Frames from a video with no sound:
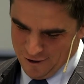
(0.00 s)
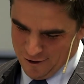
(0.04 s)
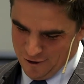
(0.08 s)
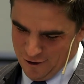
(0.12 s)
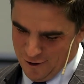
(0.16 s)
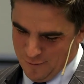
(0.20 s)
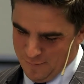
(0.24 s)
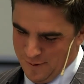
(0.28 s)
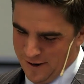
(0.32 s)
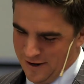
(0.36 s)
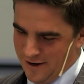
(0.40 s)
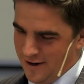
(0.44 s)

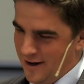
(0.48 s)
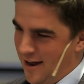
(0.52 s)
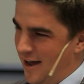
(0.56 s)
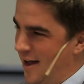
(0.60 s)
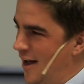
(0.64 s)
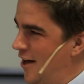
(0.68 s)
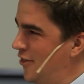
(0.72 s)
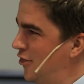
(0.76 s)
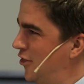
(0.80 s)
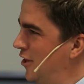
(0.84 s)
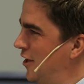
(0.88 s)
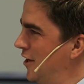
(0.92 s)
You've been
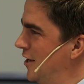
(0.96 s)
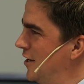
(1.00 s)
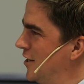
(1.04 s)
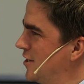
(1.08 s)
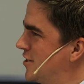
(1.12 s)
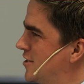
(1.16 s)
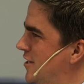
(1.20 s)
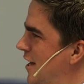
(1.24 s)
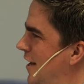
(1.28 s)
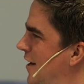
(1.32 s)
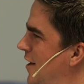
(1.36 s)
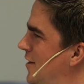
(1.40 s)
at the
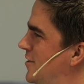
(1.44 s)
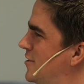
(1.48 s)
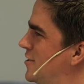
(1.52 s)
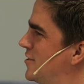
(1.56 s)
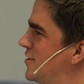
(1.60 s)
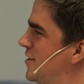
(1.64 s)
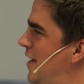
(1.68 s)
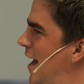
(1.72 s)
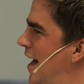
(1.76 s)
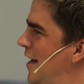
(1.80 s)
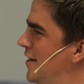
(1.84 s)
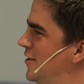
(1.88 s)

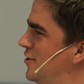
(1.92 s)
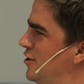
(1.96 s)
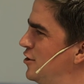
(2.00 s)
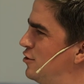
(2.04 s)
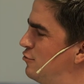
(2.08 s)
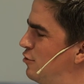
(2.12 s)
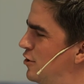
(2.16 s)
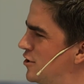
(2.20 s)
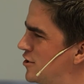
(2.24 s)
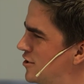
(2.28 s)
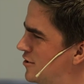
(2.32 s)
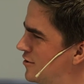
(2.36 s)
Senate
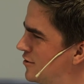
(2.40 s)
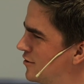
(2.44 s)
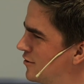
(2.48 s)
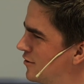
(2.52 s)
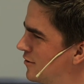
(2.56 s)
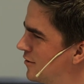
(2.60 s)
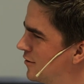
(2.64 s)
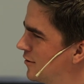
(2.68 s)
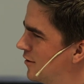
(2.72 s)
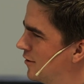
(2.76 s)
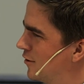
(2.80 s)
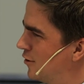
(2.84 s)
Antitrust
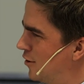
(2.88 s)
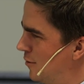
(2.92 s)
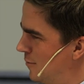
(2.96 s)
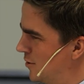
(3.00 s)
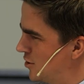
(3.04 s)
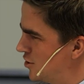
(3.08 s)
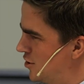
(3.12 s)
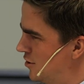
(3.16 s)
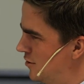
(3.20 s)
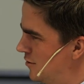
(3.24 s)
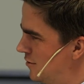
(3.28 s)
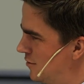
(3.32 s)

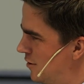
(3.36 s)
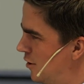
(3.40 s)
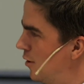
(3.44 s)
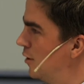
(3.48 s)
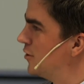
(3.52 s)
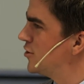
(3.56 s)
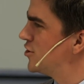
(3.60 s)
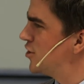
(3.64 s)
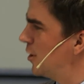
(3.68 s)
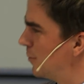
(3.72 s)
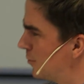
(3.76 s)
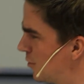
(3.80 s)
Commission,
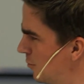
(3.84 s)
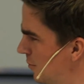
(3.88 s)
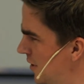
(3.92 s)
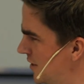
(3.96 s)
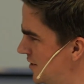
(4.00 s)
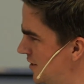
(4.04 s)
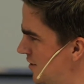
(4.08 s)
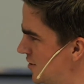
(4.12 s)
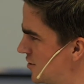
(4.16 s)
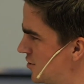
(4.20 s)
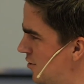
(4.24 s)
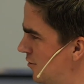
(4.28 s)

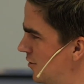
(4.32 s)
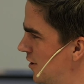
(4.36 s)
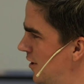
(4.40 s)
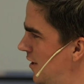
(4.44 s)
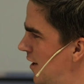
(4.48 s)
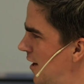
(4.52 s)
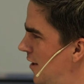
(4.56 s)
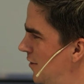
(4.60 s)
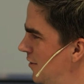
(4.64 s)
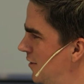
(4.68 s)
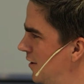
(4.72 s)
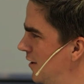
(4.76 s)
Subcommittee, sorry,
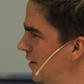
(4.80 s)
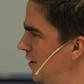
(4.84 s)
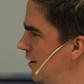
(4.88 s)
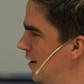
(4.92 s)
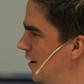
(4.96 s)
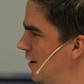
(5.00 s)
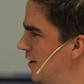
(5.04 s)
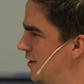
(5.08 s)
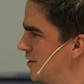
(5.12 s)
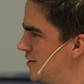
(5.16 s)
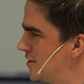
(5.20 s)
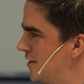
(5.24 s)
and
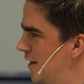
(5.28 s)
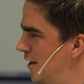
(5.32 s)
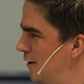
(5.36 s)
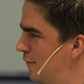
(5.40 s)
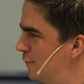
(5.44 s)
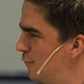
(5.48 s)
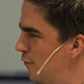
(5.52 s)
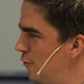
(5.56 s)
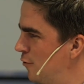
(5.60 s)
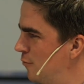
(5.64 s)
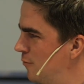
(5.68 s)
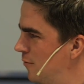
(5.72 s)
the Senate
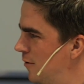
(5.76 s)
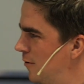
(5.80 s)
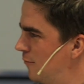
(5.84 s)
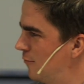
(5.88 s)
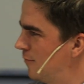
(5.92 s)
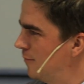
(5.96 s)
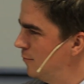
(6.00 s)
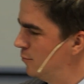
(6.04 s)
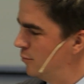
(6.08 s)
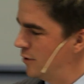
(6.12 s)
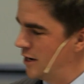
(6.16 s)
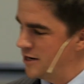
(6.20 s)
Foreign
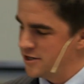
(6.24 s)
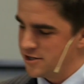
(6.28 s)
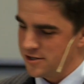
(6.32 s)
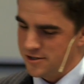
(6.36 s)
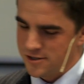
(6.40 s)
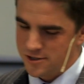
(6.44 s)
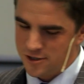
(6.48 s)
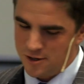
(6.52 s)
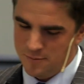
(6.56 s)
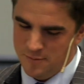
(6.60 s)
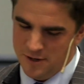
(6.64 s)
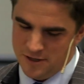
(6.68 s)

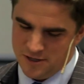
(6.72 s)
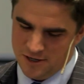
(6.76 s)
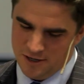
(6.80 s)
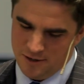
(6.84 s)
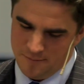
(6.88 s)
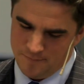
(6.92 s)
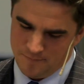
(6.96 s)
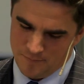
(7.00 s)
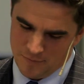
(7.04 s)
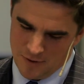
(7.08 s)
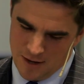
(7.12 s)
Relations Committee.